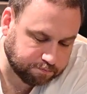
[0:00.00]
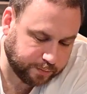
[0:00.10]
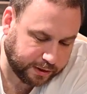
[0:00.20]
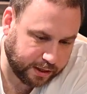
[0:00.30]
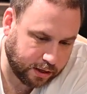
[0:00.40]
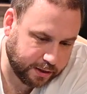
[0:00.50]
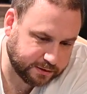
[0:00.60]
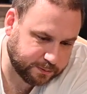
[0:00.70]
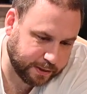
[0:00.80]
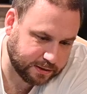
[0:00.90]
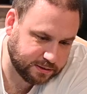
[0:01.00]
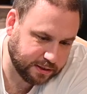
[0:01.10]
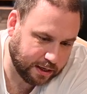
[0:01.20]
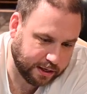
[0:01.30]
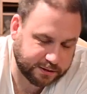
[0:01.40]
But yeah, I expect
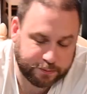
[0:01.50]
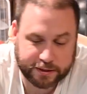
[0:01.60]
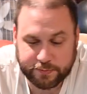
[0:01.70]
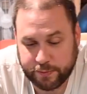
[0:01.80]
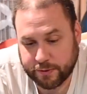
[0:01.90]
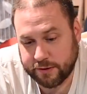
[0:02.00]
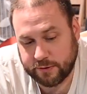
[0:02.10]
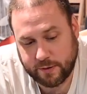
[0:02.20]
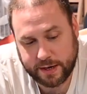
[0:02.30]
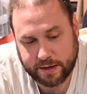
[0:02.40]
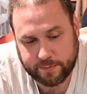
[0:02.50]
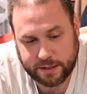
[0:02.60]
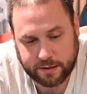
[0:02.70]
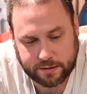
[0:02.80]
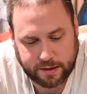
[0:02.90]
to be blown away. I mean,
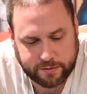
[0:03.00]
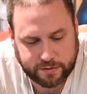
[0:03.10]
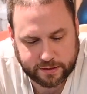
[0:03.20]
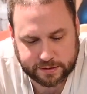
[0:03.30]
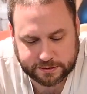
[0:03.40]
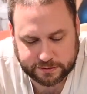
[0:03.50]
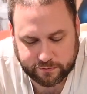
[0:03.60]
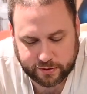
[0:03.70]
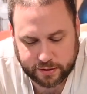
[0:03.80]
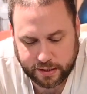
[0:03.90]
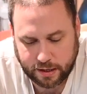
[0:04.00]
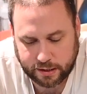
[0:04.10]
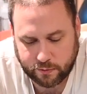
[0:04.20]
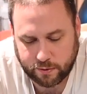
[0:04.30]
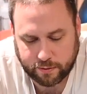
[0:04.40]
I think this is a very high
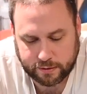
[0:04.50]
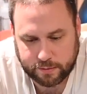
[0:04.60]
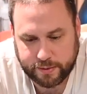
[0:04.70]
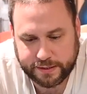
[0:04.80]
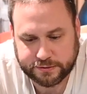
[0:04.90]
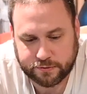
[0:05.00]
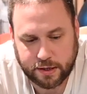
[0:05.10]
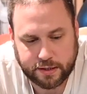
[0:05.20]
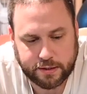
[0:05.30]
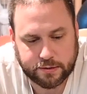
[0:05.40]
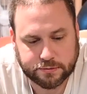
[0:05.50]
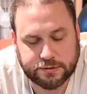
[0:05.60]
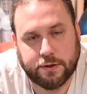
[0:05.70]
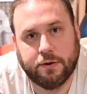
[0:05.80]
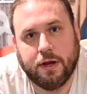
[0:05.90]
quality piece right here,
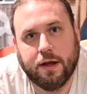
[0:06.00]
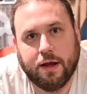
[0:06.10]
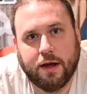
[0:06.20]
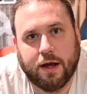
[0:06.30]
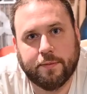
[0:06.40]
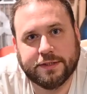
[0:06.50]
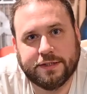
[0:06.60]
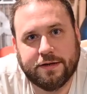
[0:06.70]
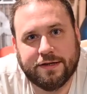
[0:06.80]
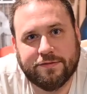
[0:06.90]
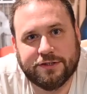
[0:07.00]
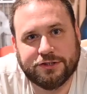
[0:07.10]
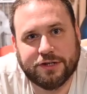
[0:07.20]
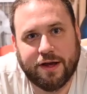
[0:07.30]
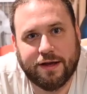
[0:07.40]
so I'm excited to give it a
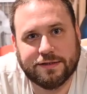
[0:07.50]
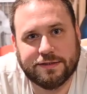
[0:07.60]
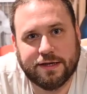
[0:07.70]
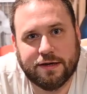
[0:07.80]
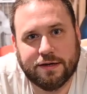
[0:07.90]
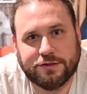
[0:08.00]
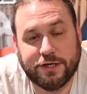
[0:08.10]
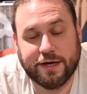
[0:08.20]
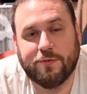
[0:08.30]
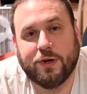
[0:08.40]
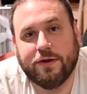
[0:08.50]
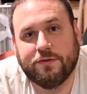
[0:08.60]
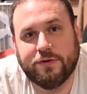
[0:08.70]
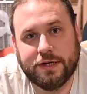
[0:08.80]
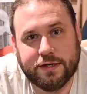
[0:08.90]
shot. Check out my other
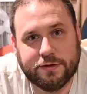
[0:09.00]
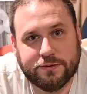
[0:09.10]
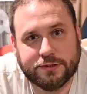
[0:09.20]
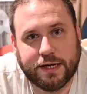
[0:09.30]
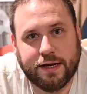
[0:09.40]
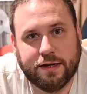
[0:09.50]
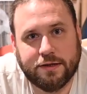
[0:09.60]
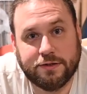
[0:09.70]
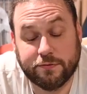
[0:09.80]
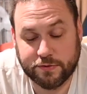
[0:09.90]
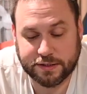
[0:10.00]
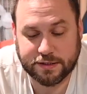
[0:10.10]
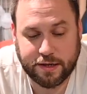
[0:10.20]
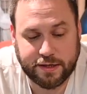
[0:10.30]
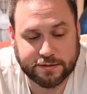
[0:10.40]
videos, and don't forget to
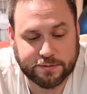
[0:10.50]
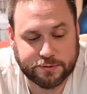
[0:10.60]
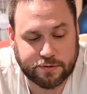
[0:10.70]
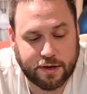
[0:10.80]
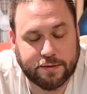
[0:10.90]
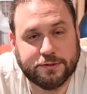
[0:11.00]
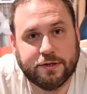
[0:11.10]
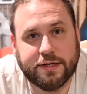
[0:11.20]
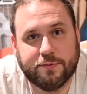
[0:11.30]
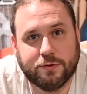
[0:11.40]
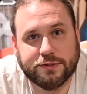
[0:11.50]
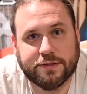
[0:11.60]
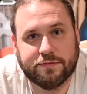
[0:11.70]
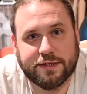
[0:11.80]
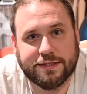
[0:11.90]
like and subscribe so I can get more
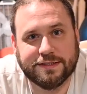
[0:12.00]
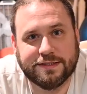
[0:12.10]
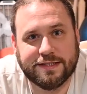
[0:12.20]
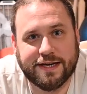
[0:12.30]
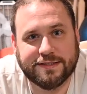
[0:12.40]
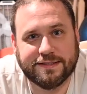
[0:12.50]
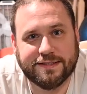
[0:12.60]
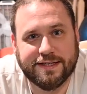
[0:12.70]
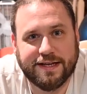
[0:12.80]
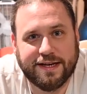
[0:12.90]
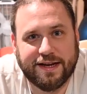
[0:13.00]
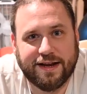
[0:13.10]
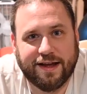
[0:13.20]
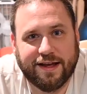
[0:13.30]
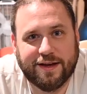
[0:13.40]
stuff like this to test.
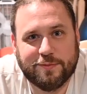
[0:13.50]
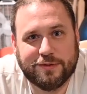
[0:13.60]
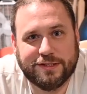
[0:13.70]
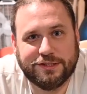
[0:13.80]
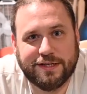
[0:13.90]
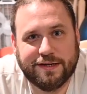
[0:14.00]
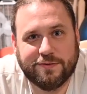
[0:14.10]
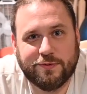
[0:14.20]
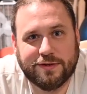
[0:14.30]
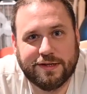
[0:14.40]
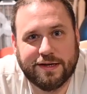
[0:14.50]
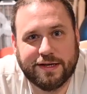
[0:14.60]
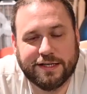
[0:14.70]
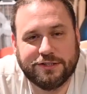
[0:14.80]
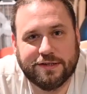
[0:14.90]
I appreciate it, and we'll
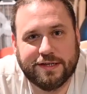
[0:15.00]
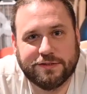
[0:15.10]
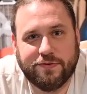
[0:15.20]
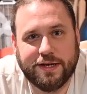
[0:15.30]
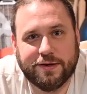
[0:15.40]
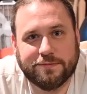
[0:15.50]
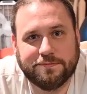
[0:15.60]
catch you on the next video.